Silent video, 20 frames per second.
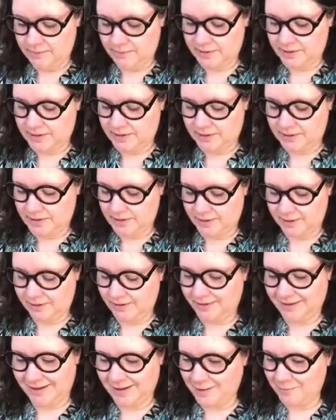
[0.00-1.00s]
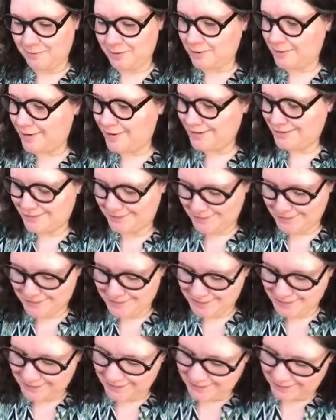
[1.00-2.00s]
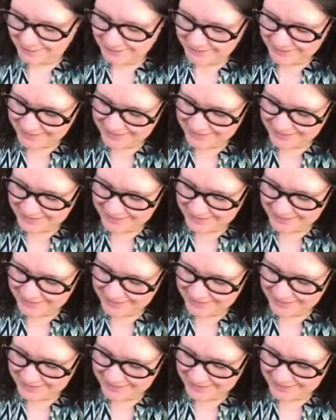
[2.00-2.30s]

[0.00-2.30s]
we still come across these little